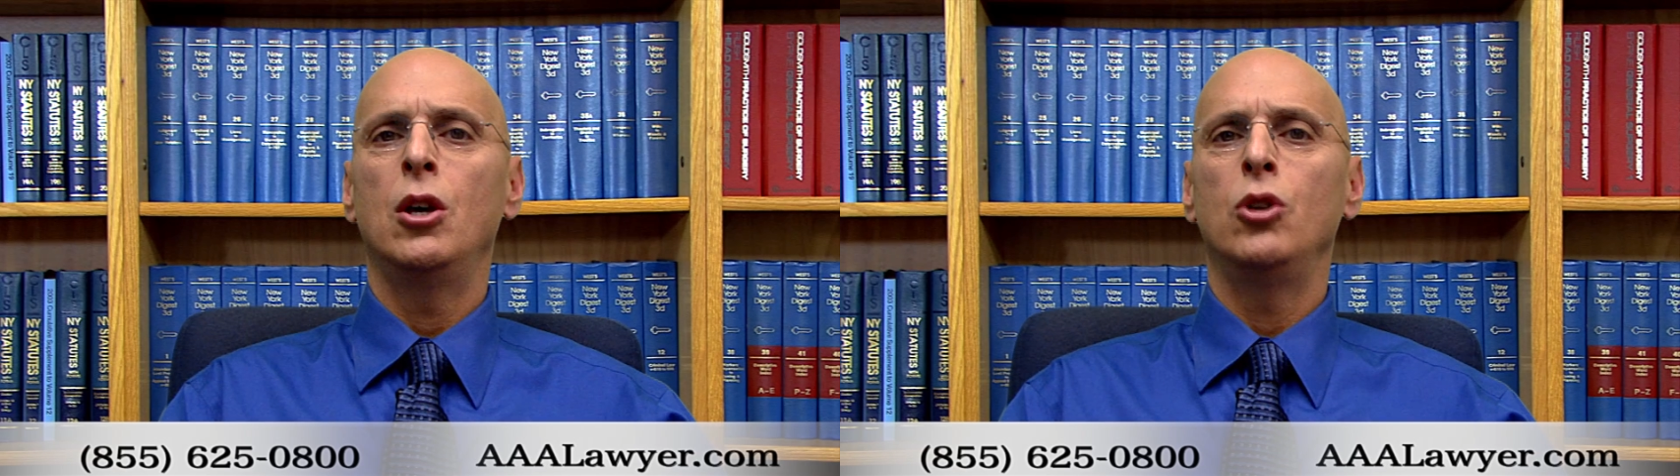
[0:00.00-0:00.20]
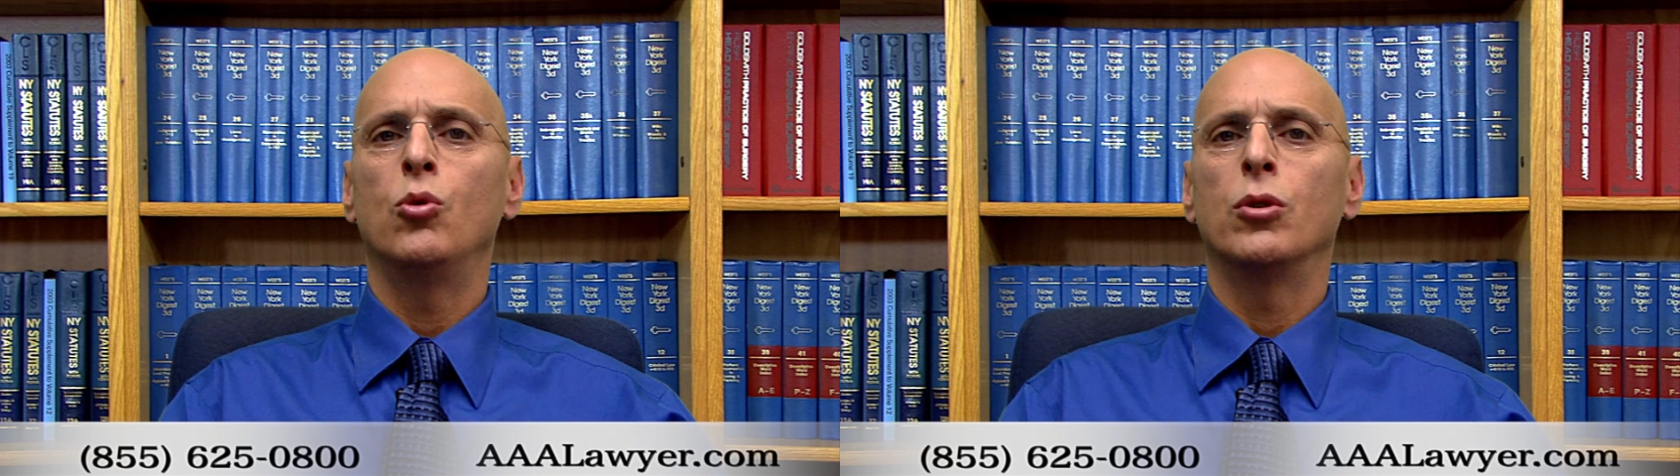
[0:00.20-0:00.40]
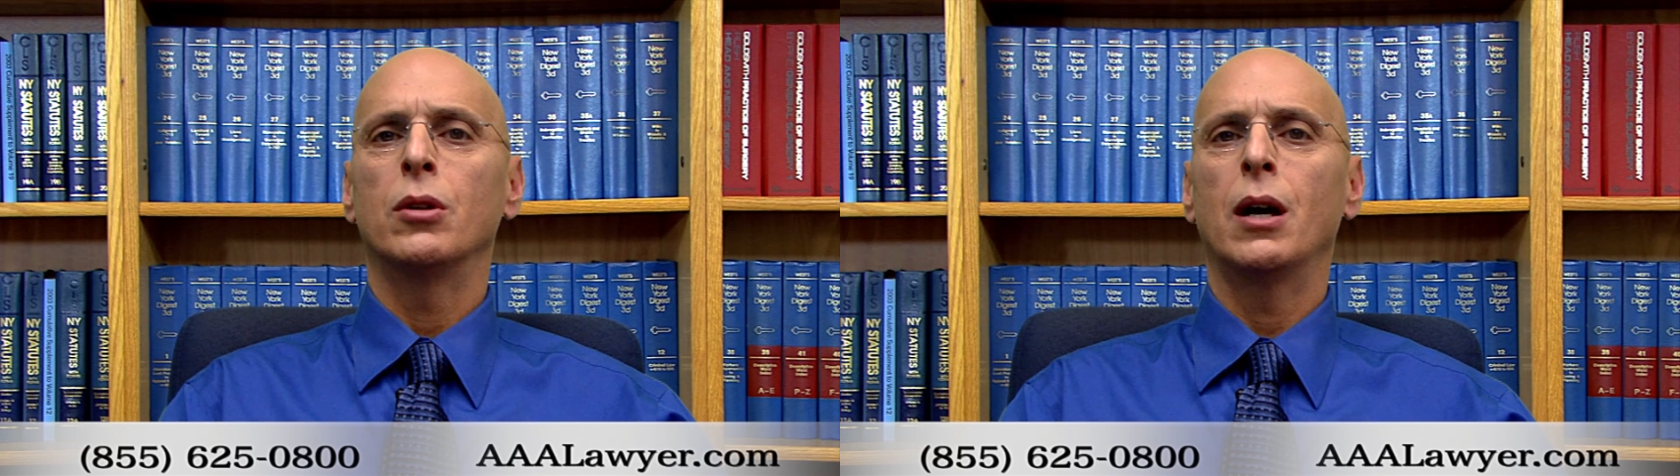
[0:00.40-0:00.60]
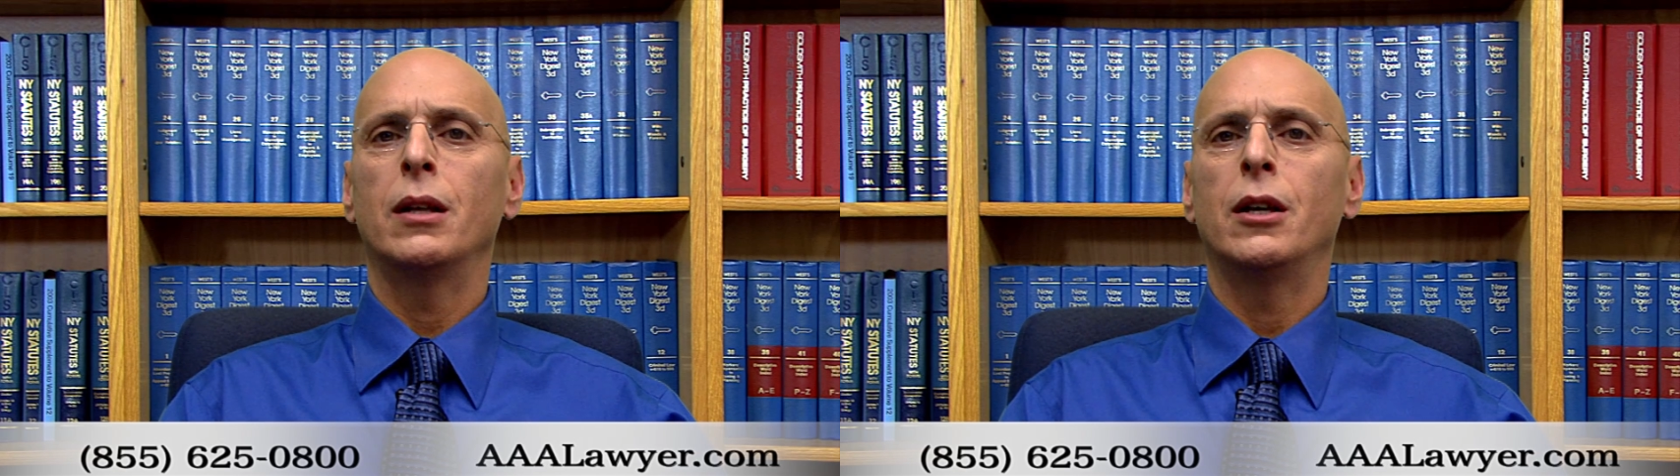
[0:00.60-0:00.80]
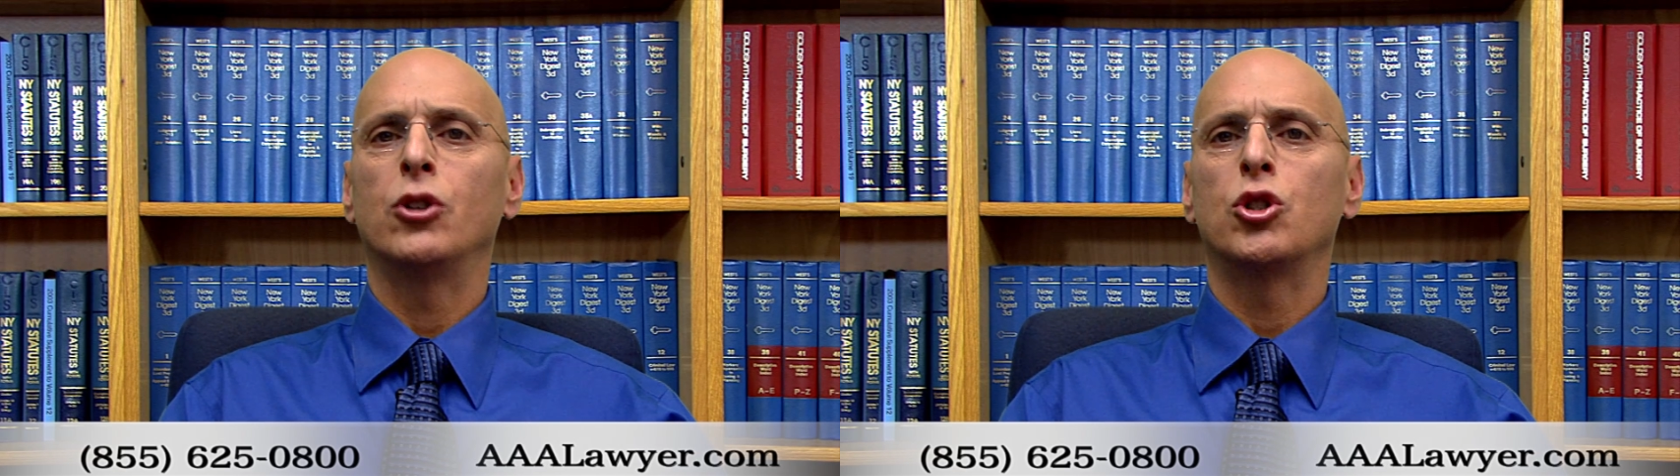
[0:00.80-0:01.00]
you are
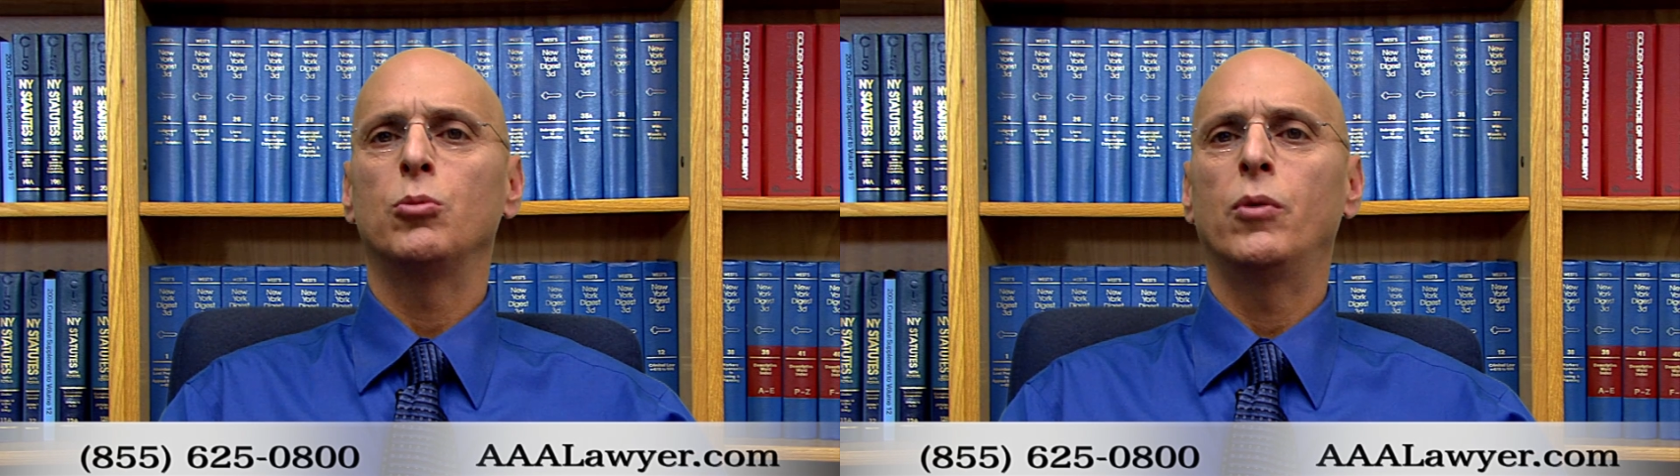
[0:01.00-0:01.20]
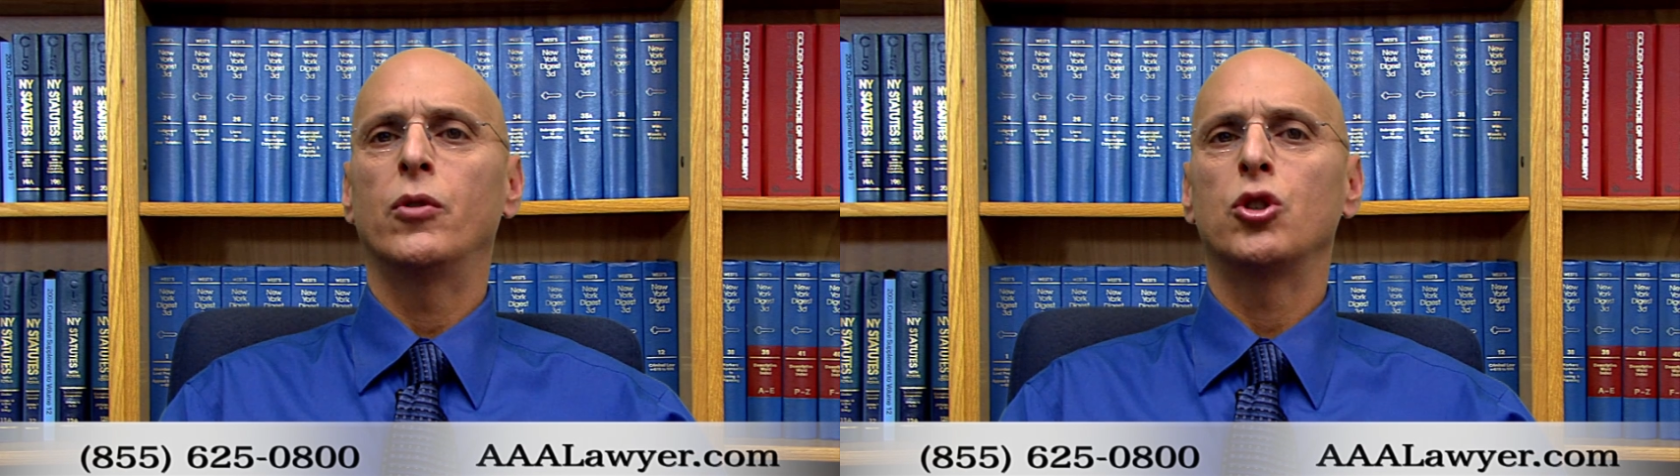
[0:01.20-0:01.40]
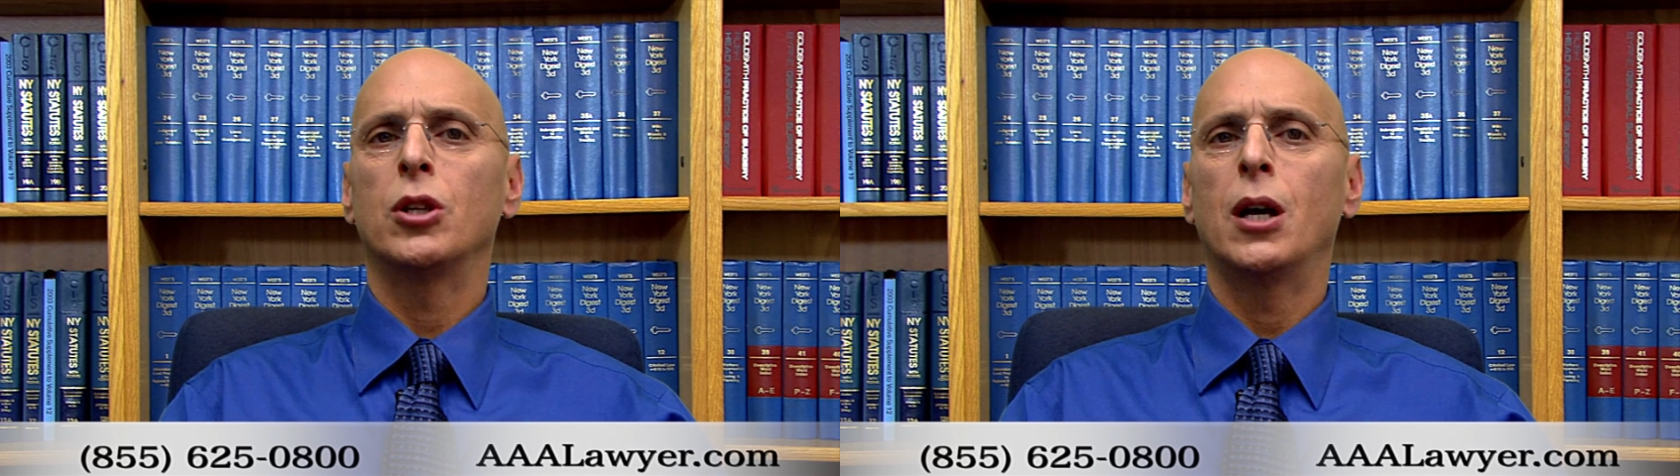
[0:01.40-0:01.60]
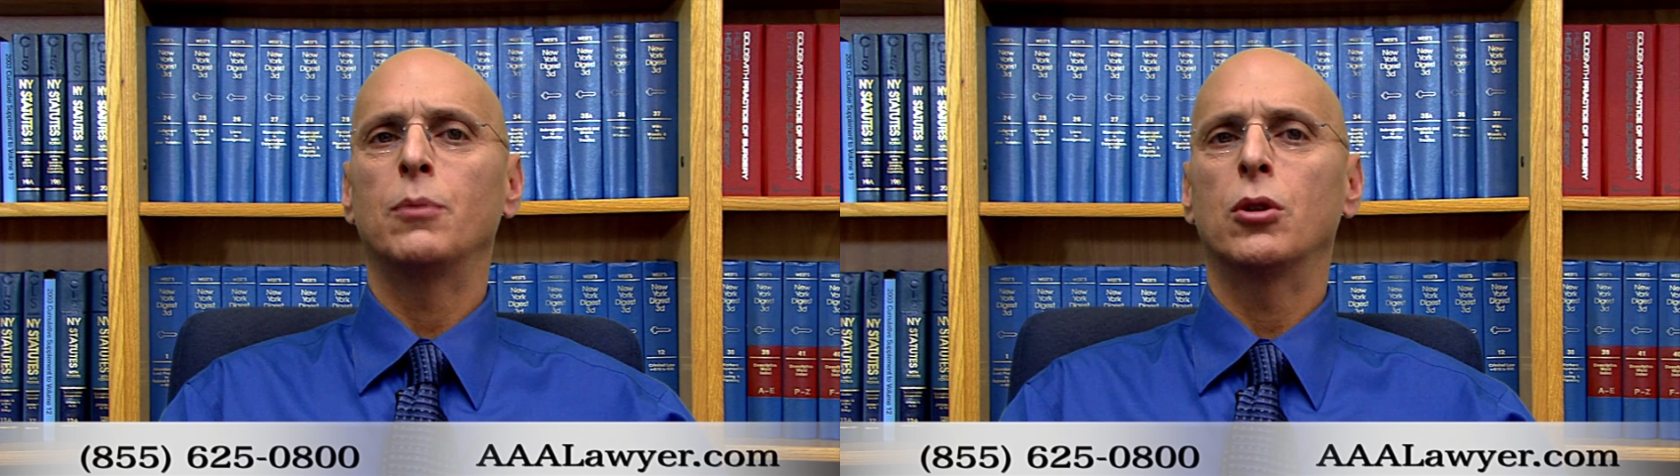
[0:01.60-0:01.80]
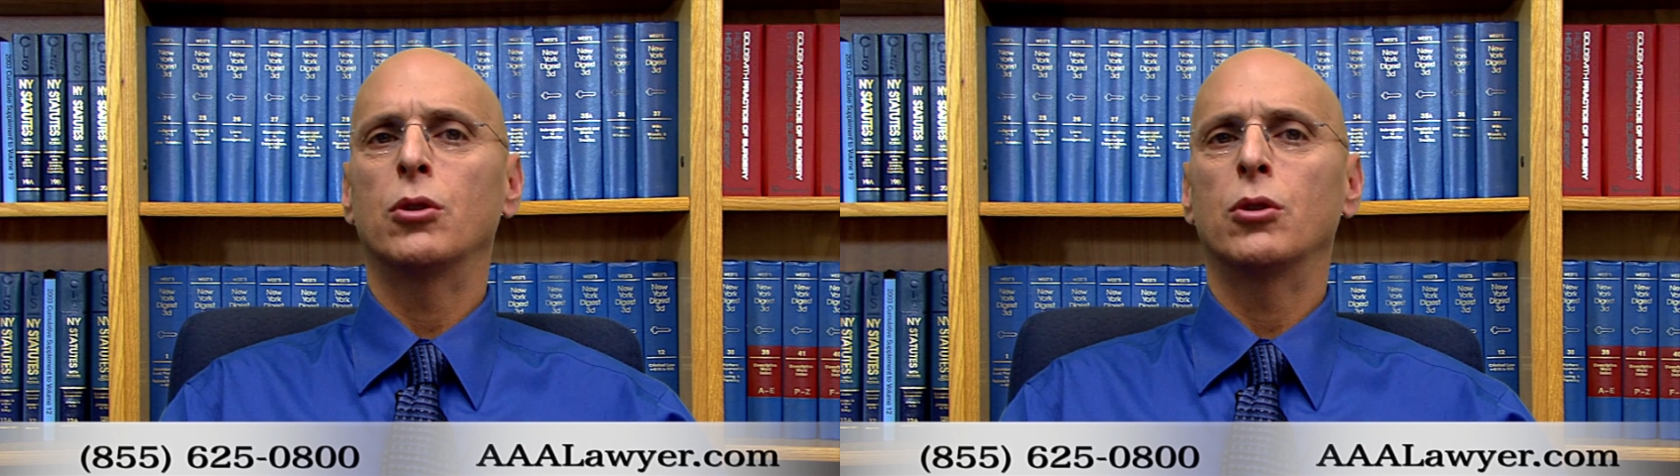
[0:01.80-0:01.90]
not eligible for Chapter